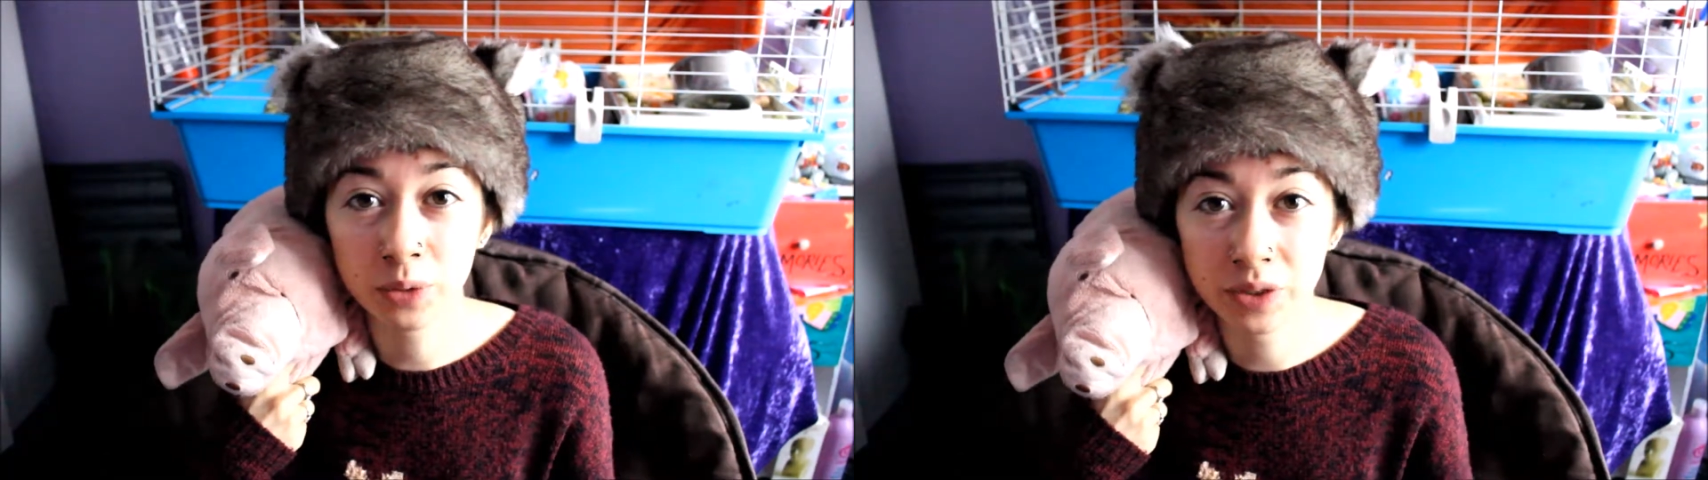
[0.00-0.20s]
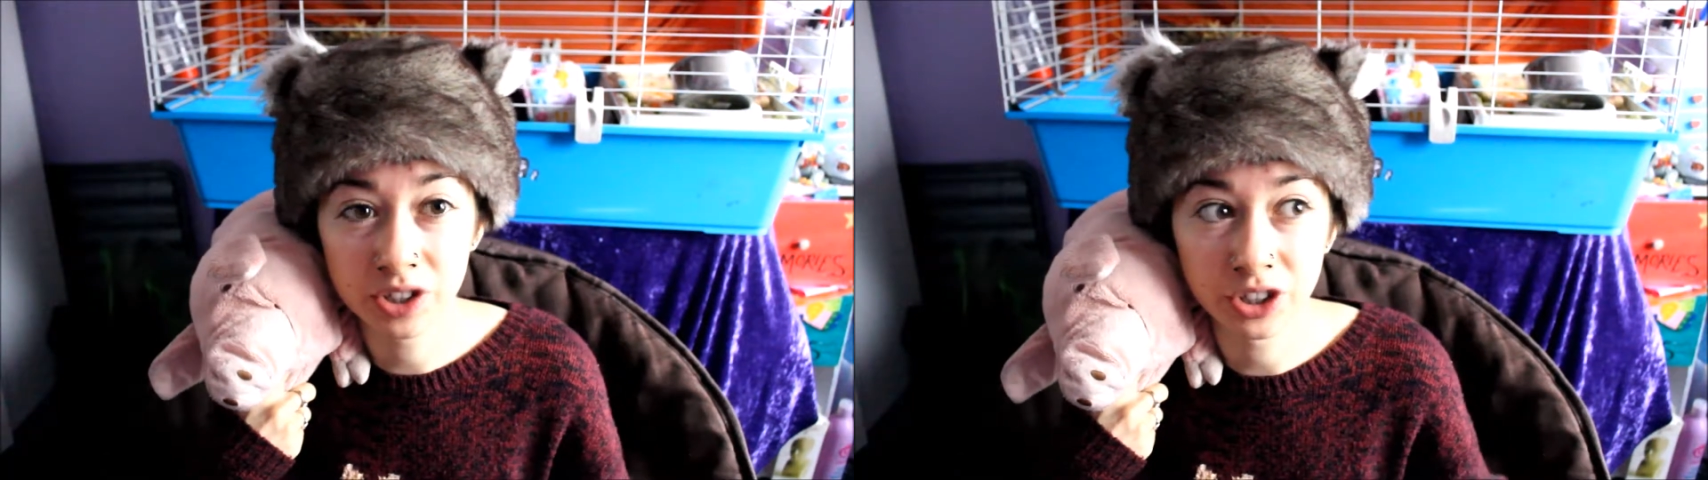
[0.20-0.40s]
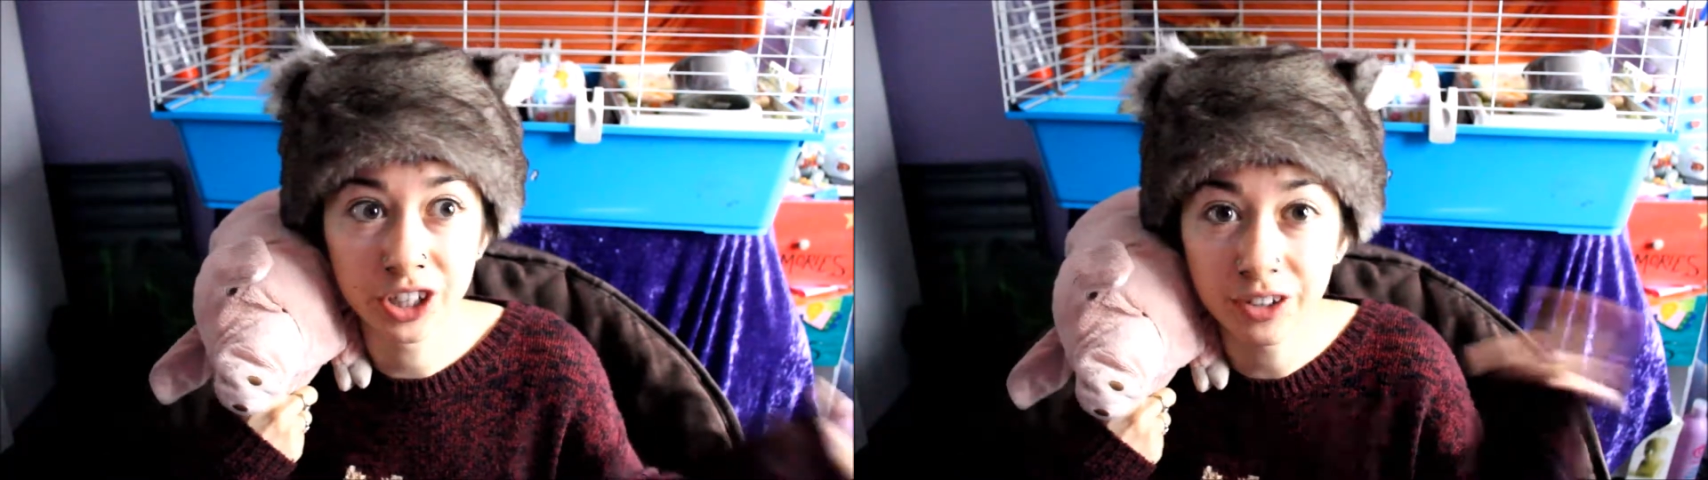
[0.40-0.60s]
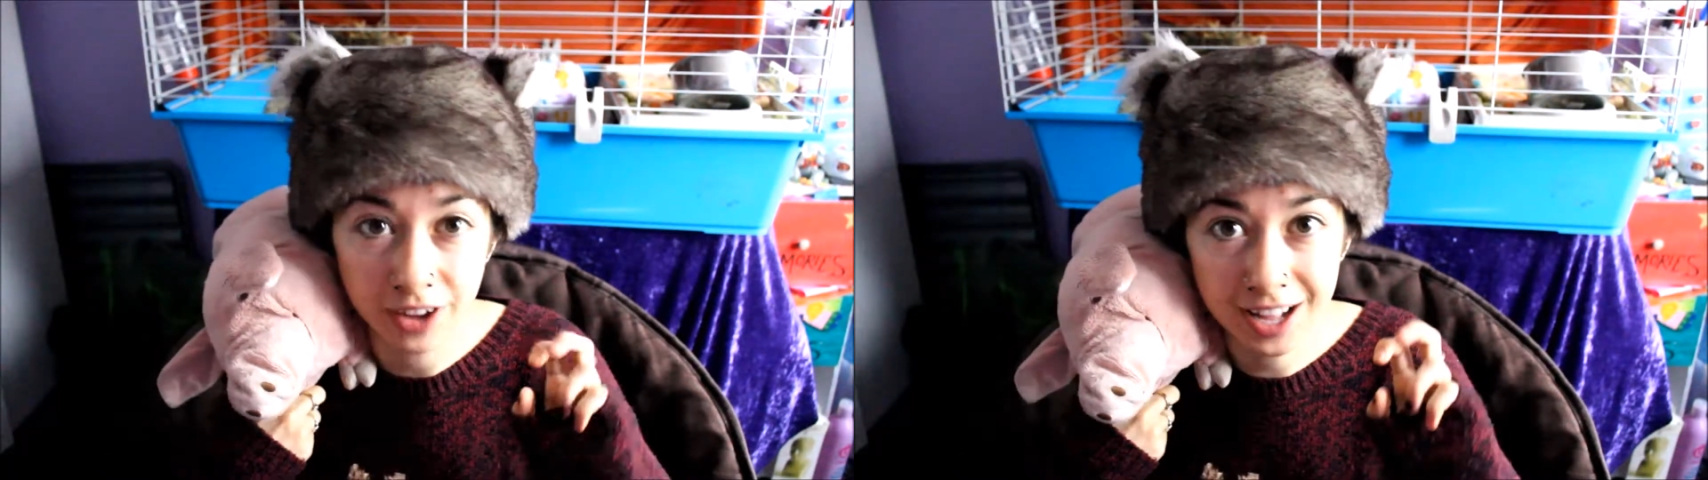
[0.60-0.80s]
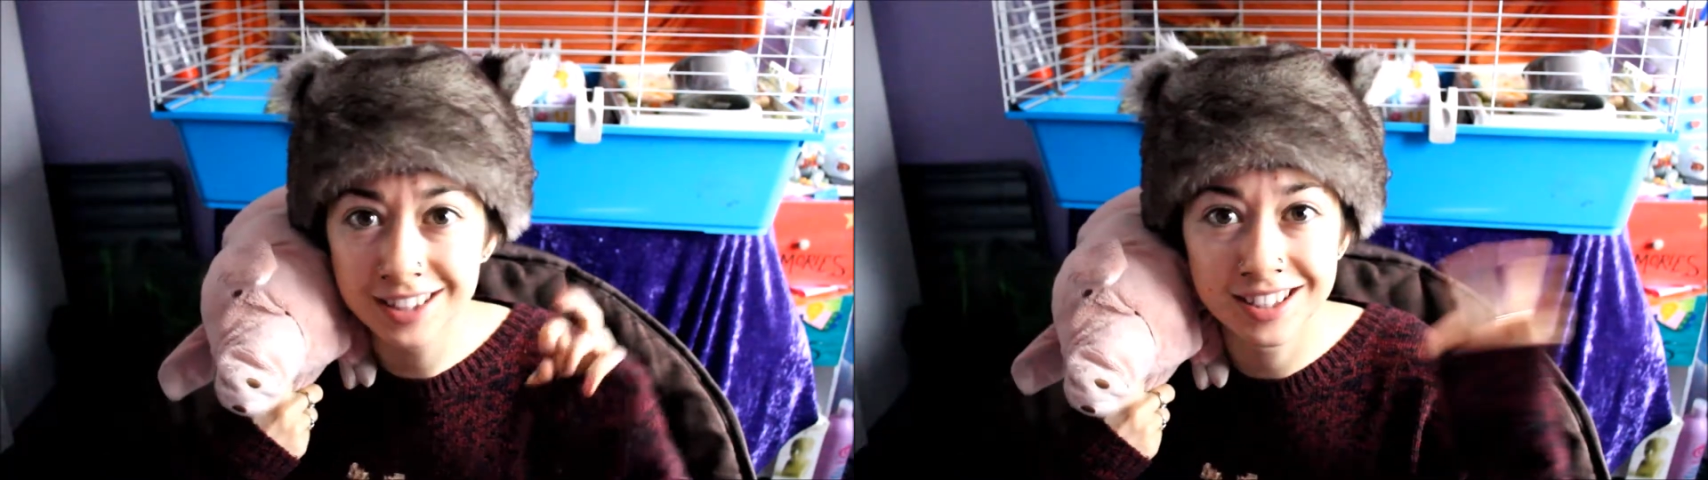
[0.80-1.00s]
was stuck in a
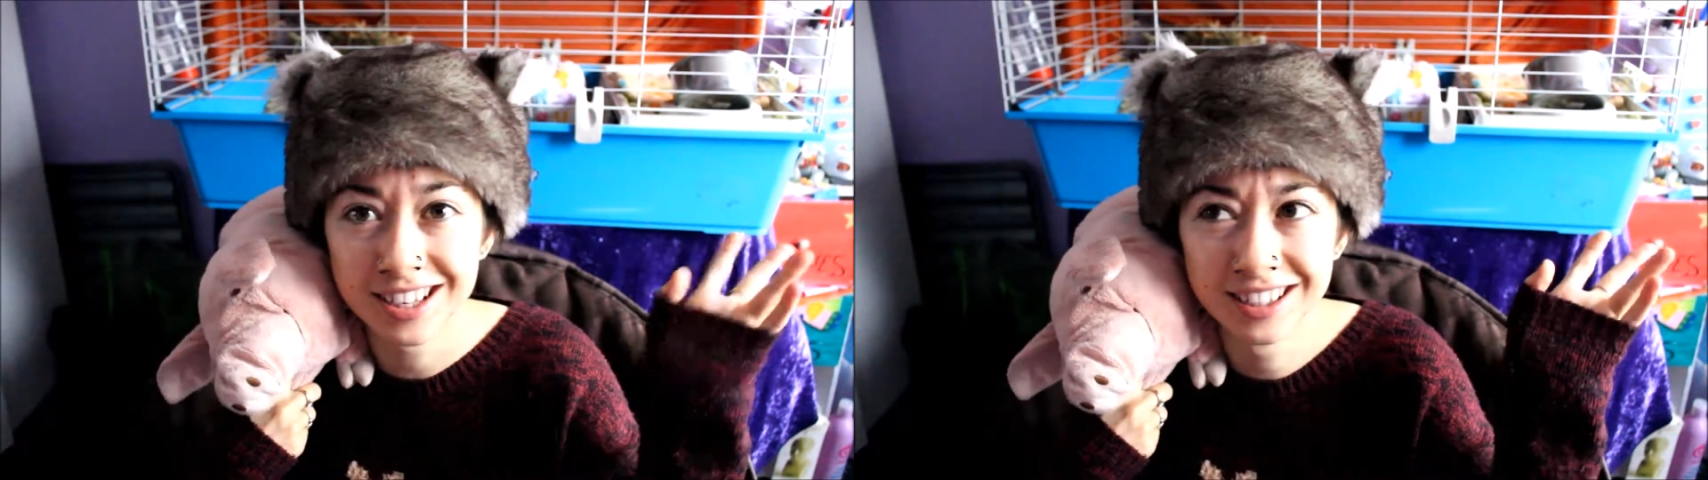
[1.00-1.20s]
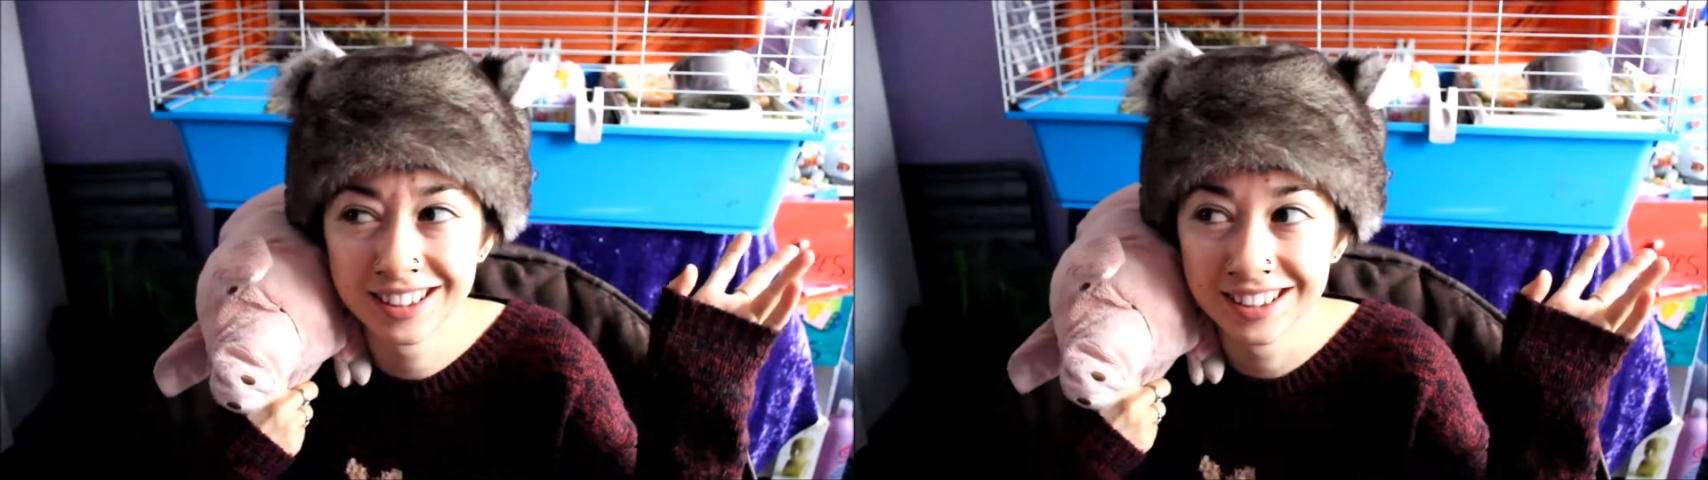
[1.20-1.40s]
fence,